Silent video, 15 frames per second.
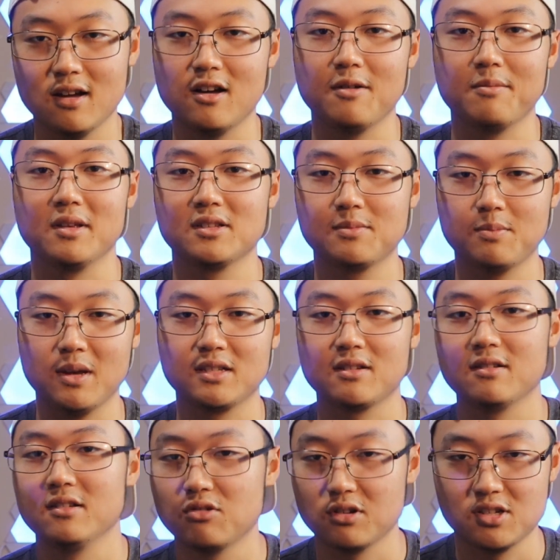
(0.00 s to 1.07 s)
It's
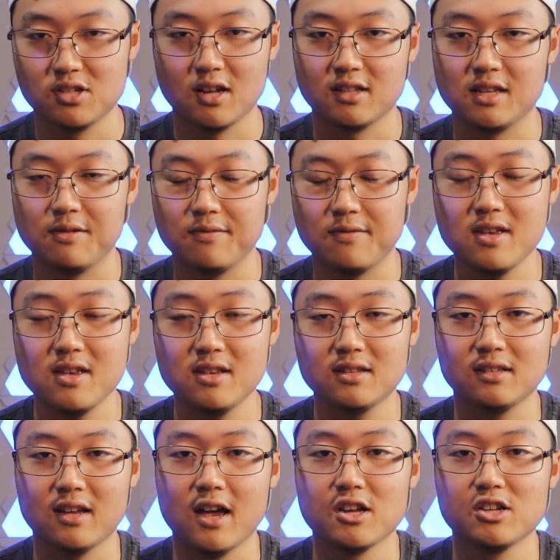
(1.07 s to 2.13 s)
basically
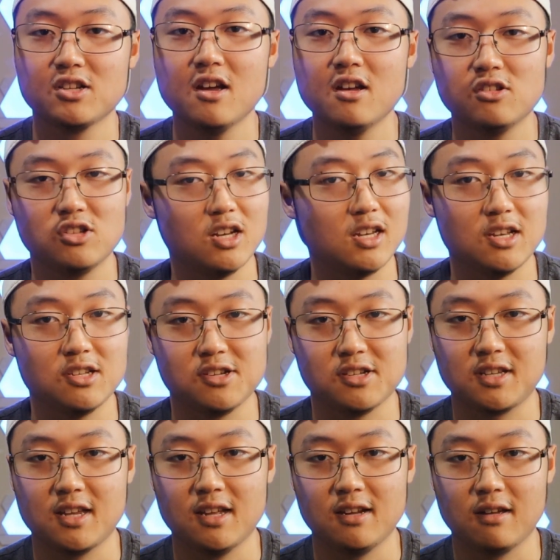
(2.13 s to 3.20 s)

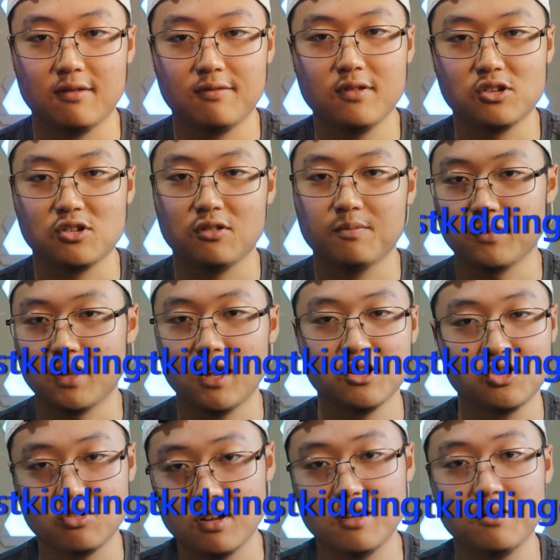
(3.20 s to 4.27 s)
twitch.tv/JKJustKiddingOfficial. I
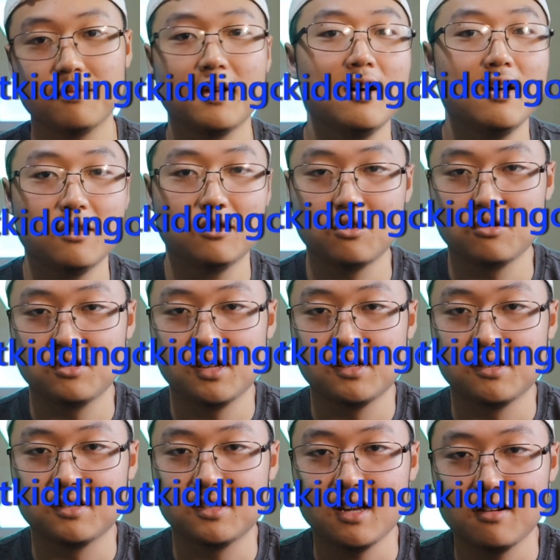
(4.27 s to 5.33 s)
stream
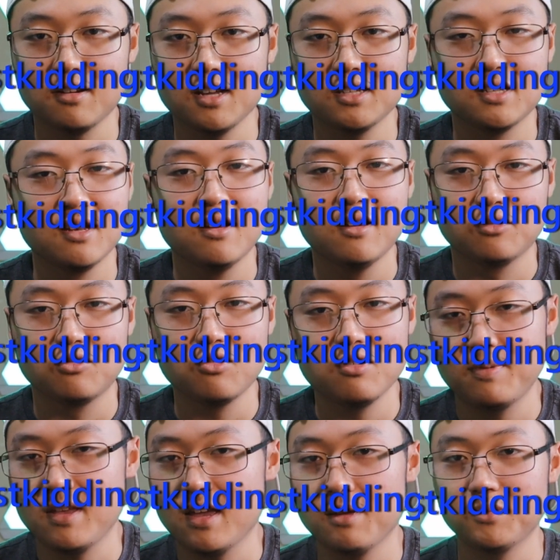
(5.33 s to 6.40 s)
Thursdays to Saturdays, 3
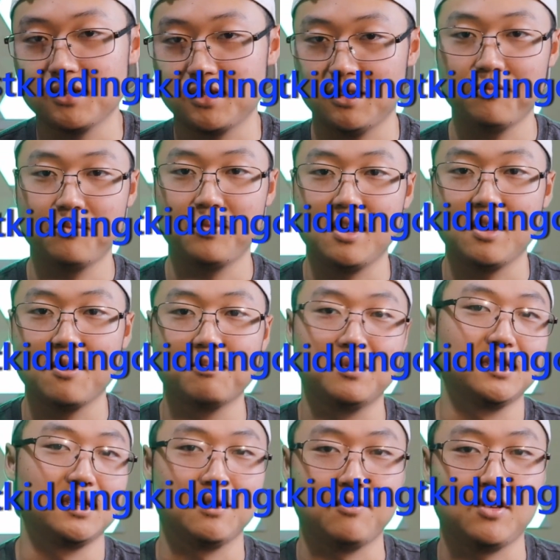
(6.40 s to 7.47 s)
p.m. to 7 p.m.
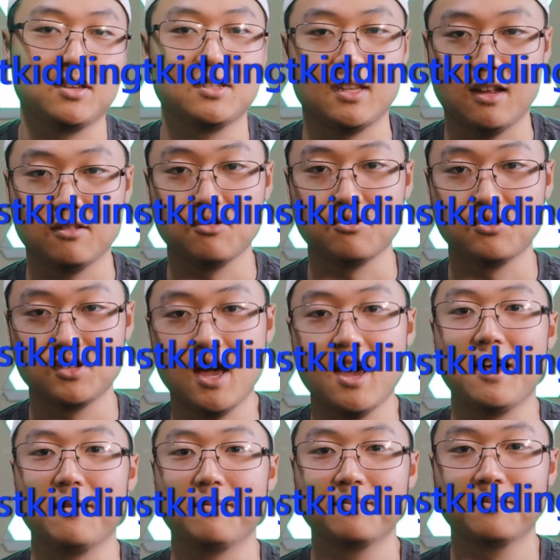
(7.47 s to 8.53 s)
Pacific Standard
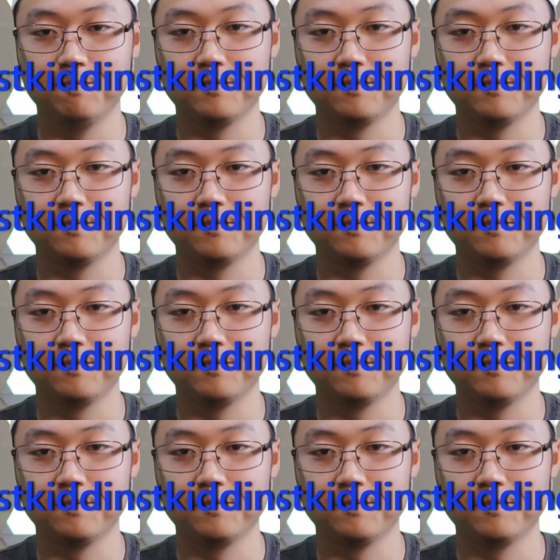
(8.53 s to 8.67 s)
Time.